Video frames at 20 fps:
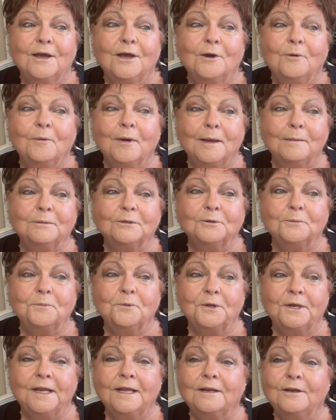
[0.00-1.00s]
were able to
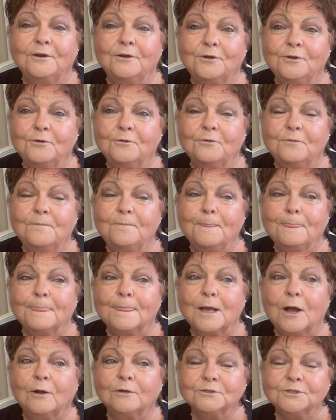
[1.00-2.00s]
put in a new
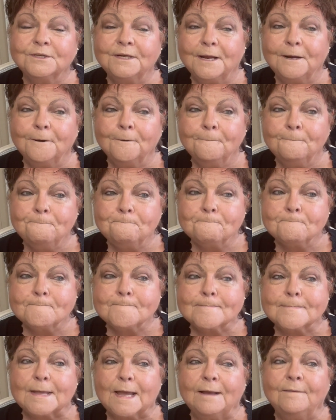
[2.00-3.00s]
alternator.
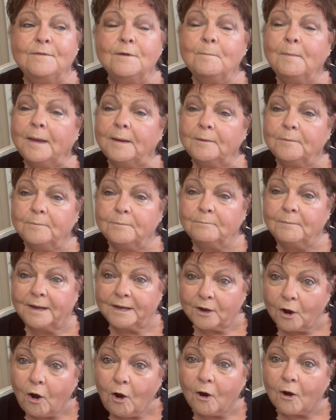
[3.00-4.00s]
And then my
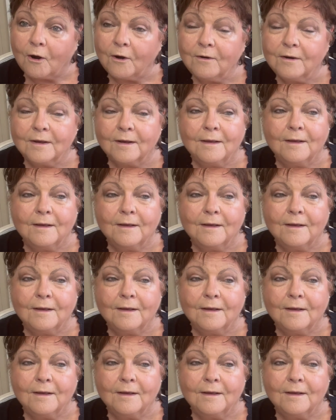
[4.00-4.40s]
car